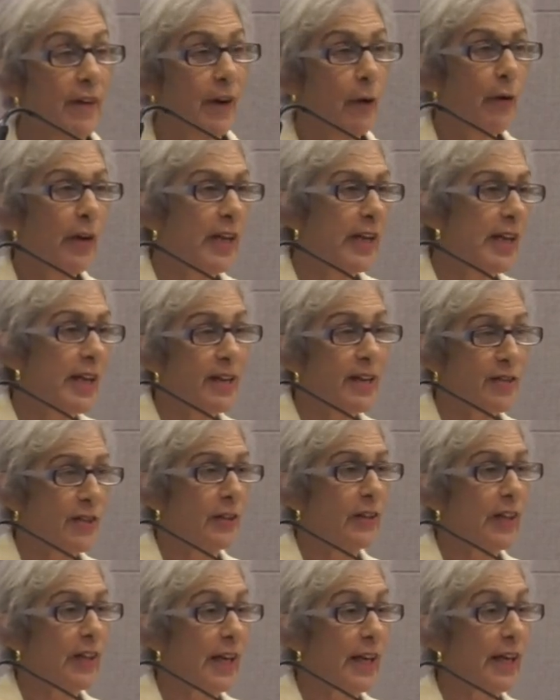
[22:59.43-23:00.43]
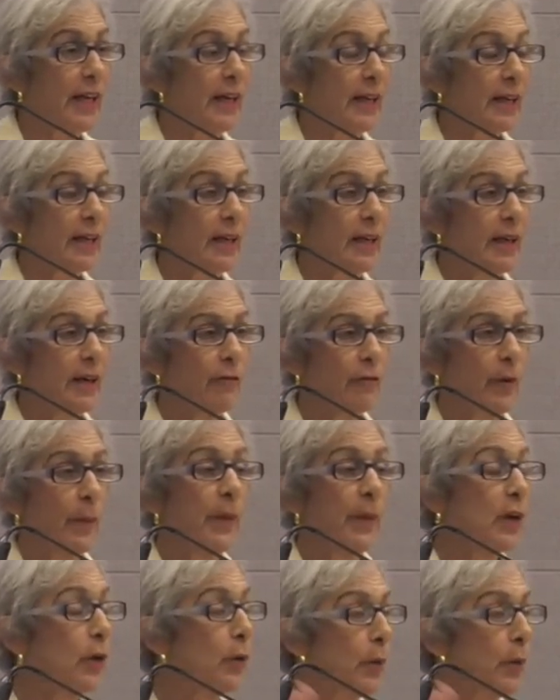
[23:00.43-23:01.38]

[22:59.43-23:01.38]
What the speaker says: very easily from the